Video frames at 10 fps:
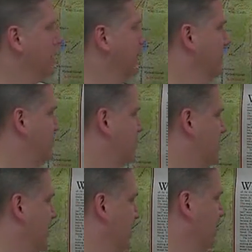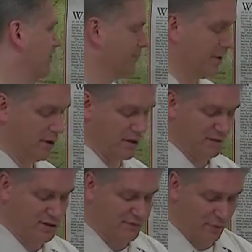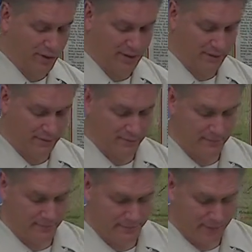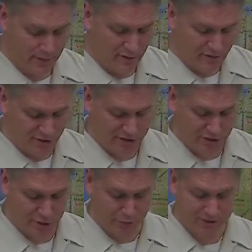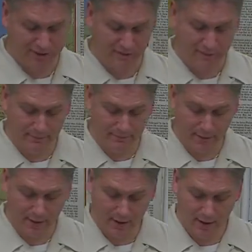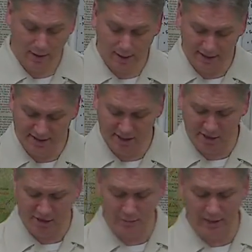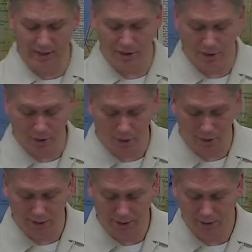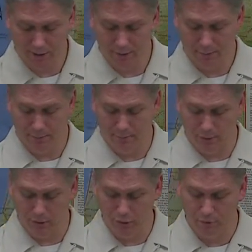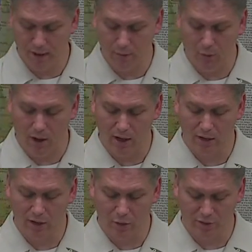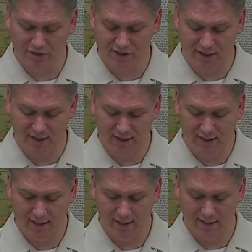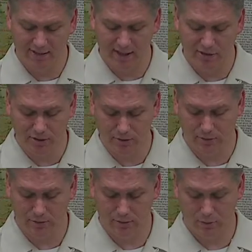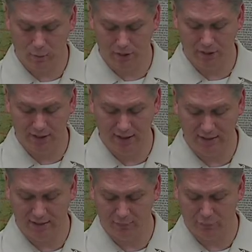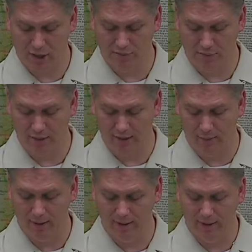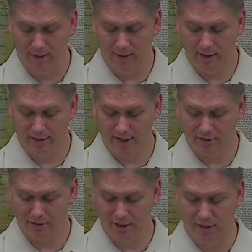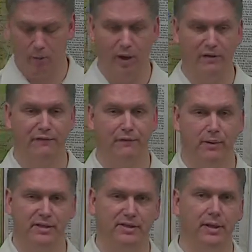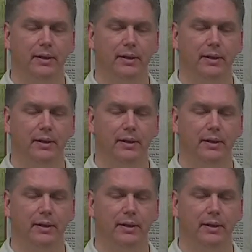Interesting. Look at verse 40, Genesis 27. And he said unto me, The Lord, before whom I walk, will send his angel with thee and prosper thy way, and thou shalt take a wife for my son.